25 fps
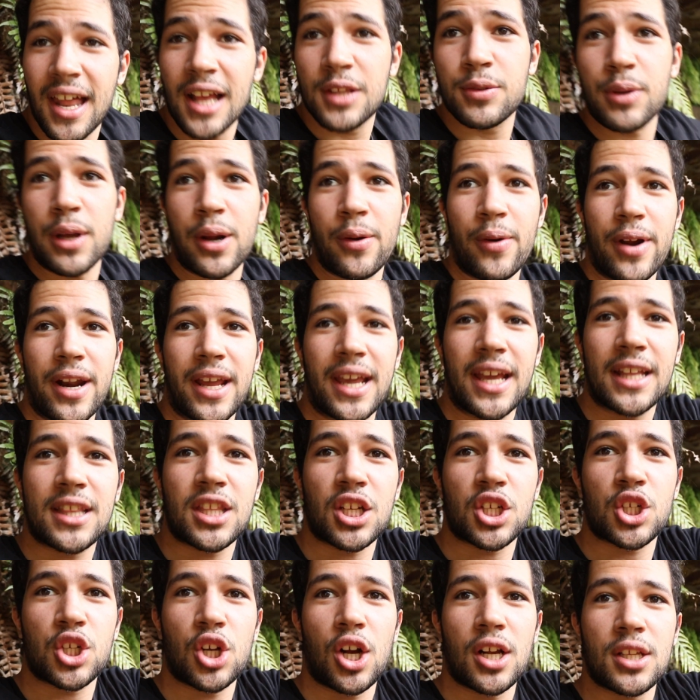That's why I want to get
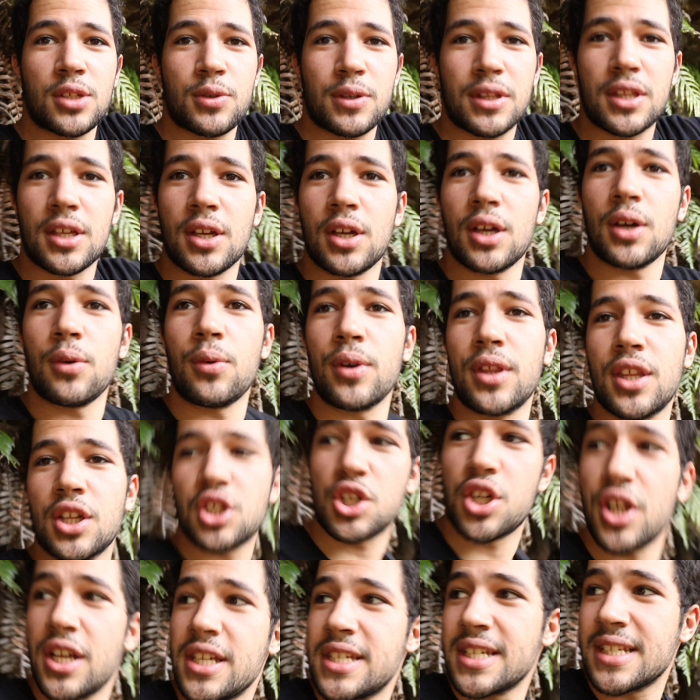the shots with the with the
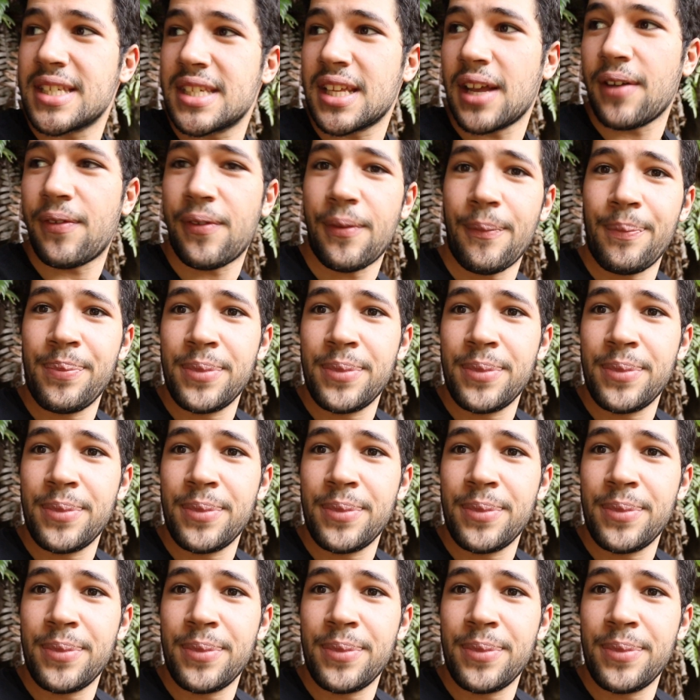trees and stuff.